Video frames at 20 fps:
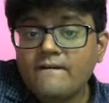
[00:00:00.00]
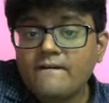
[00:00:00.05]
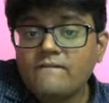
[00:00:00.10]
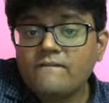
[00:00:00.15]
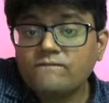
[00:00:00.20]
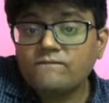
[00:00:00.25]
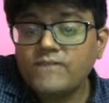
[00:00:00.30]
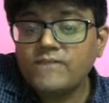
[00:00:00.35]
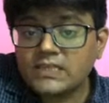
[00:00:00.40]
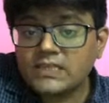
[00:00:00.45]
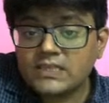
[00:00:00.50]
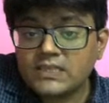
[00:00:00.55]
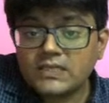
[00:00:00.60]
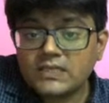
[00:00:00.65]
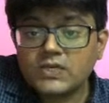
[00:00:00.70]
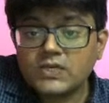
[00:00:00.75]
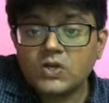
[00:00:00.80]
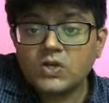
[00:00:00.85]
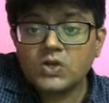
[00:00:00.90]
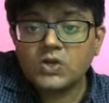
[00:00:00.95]
with
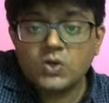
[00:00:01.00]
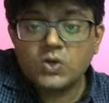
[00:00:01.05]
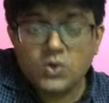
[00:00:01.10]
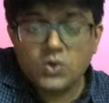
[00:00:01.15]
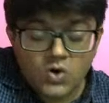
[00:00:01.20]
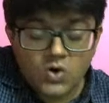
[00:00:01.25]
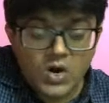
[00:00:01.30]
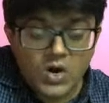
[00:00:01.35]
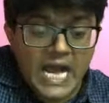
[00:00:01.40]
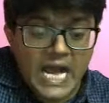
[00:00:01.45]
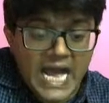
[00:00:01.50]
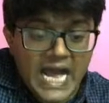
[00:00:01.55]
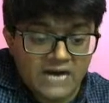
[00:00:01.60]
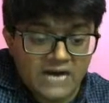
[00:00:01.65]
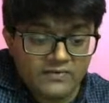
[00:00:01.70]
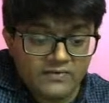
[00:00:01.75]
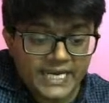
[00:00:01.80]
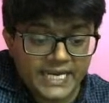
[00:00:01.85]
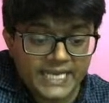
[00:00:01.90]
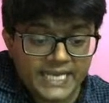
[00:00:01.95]
no
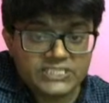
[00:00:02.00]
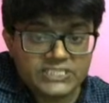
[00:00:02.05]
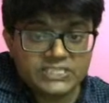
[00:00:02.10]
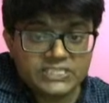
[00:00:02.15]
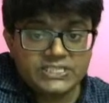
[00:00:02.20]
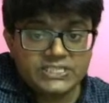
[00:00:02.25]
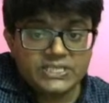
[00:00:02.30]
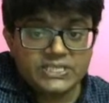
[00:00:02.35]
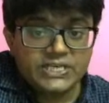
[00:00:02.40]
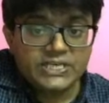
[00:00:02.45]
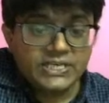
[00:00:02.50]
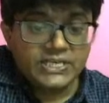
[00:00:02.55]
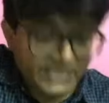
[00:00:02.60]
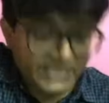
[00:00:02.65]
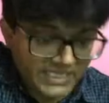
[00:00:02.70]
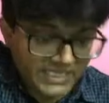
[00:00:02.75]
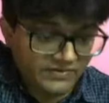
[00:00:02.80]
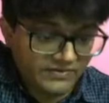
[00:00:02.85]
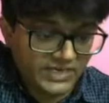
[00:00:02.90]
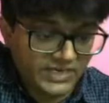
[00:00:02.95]
average
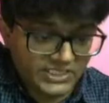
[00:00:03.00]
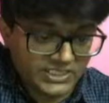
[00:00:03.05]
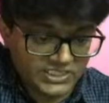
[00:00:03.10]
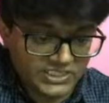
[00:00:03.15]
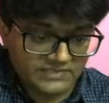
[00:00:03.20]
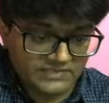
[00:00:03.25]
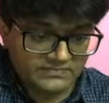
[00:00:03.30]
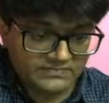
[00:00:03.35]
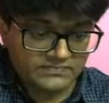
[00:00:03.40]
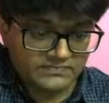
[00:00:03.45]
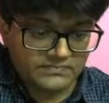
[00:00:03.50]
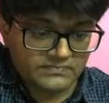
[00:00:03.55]
deviation.